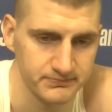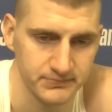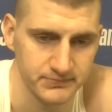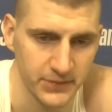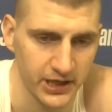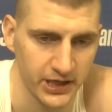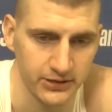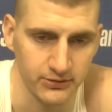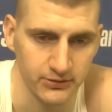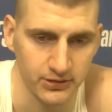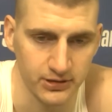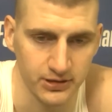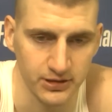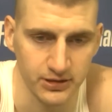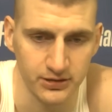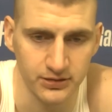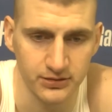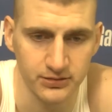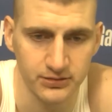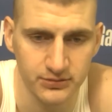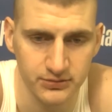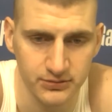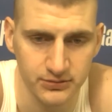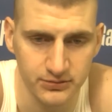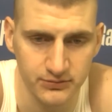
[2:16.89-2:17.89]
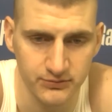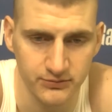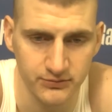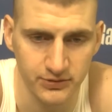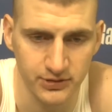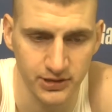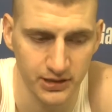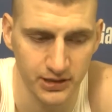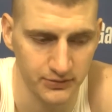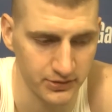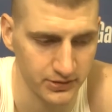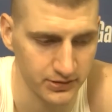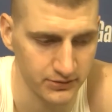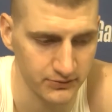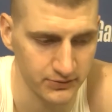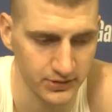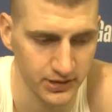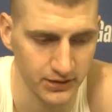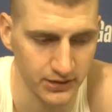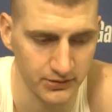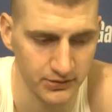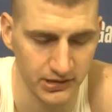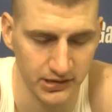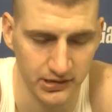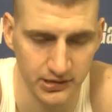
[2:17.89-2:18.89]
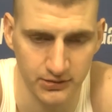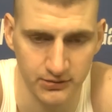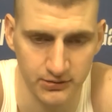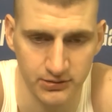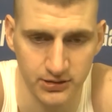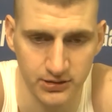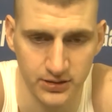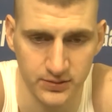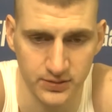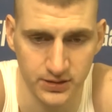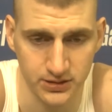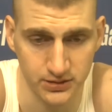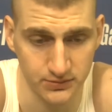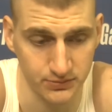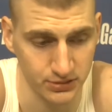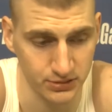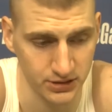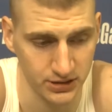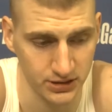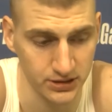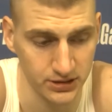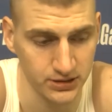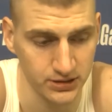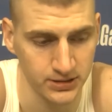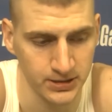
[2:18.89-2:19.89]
I don't care. Whatever is out there, I'm going to play.